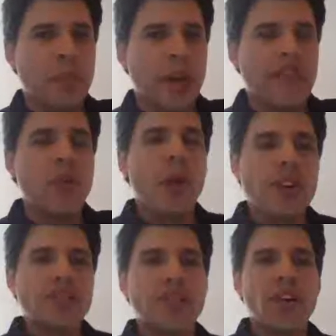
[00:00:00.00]
But if it
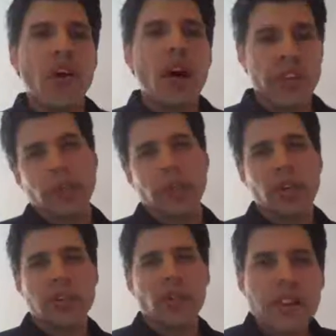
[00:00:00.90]
wasn't for
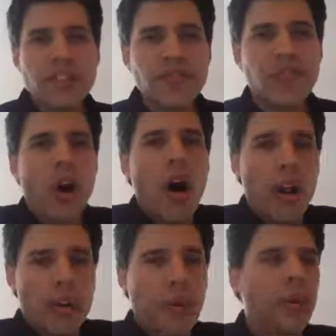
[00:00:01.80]
audiobooks, if it wasn't for
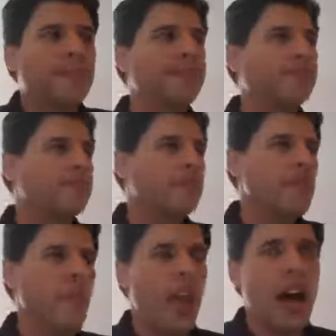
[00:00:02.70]
Audible,
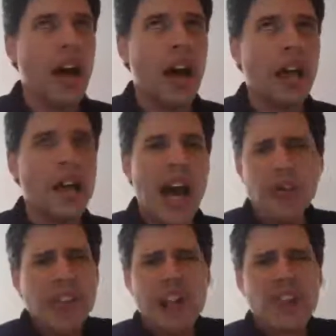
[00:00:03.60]

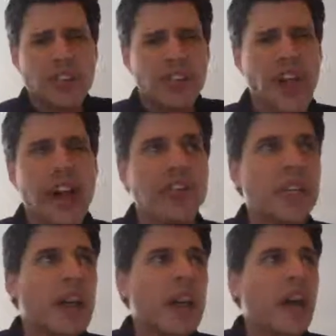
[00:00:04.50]
I would never
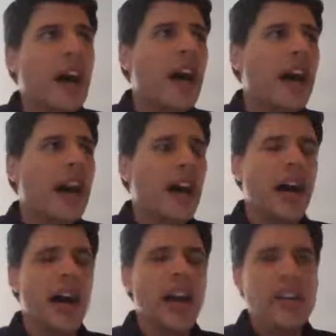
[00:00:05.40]
survive.
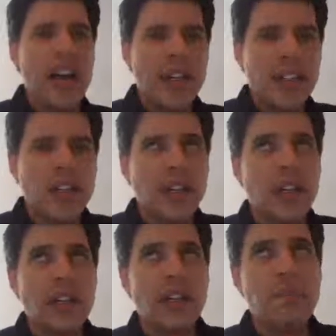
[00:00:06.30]

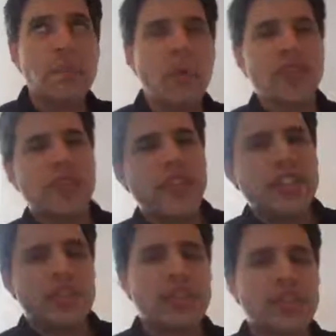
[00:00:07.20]
Another important
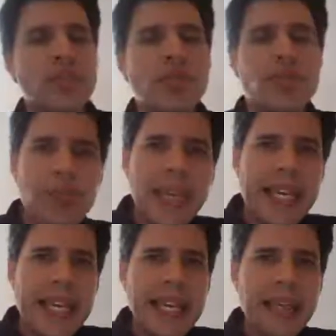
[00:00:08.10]
research tool for
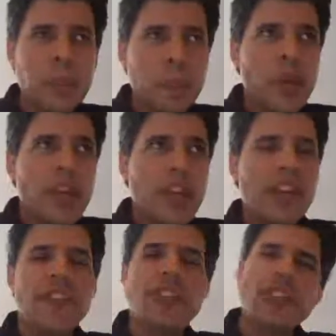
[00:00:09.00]
me,
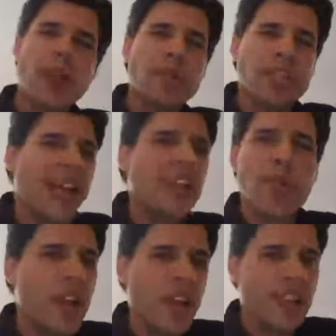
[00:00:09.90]
if it's a subject I
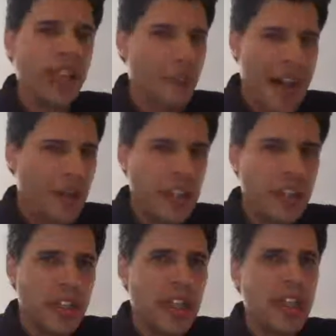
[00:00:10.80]
know nothing
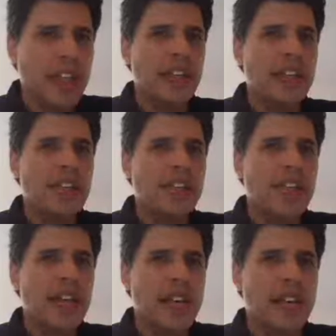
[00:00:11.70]
about,
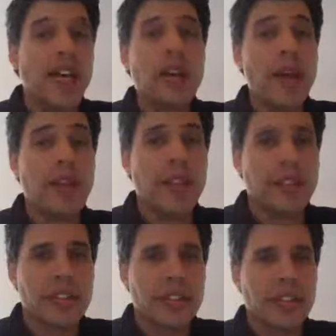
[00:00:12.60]
is
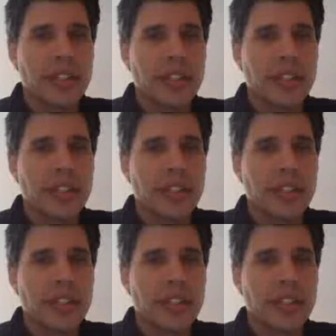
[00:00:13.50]
documentaries.